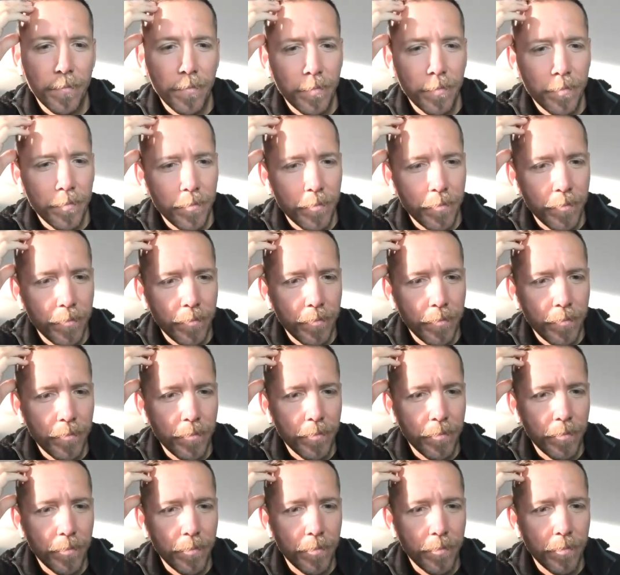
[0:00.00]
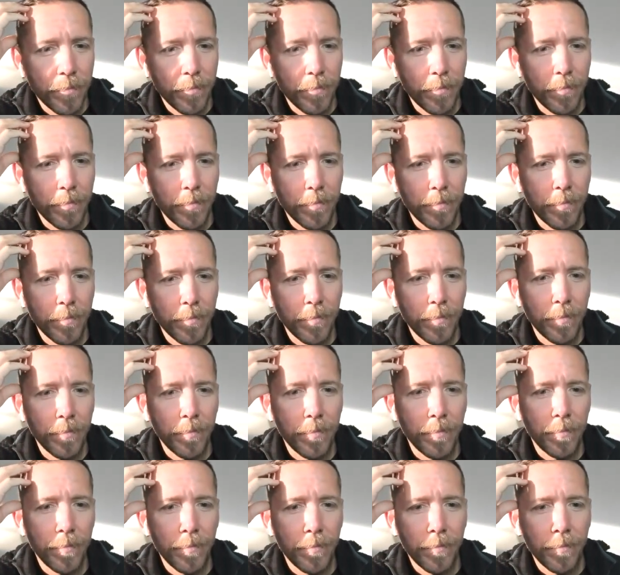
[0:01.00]

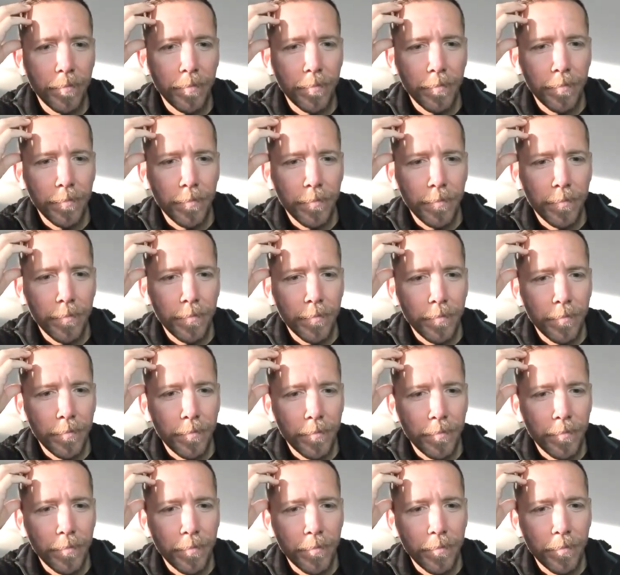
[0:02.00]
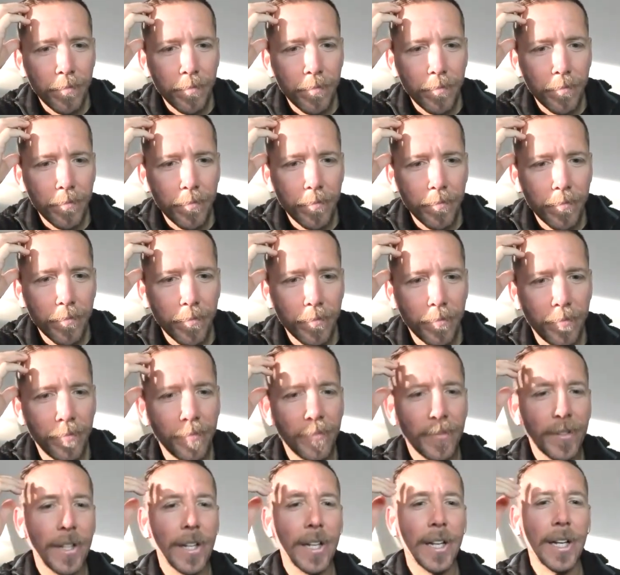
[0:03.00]

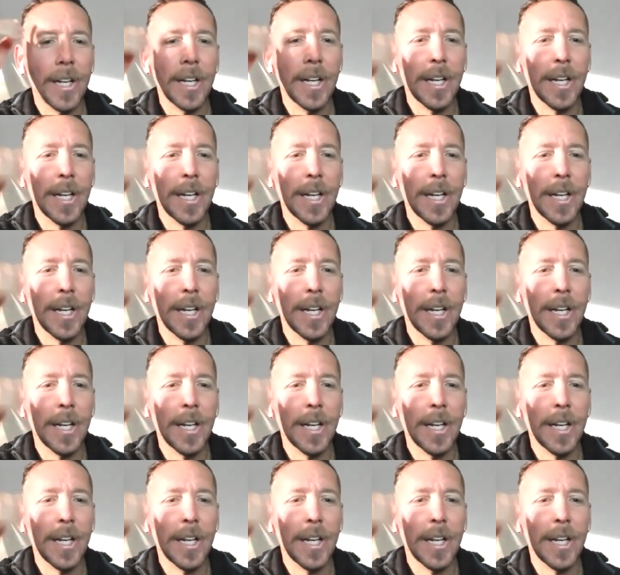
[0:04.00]
[no speech]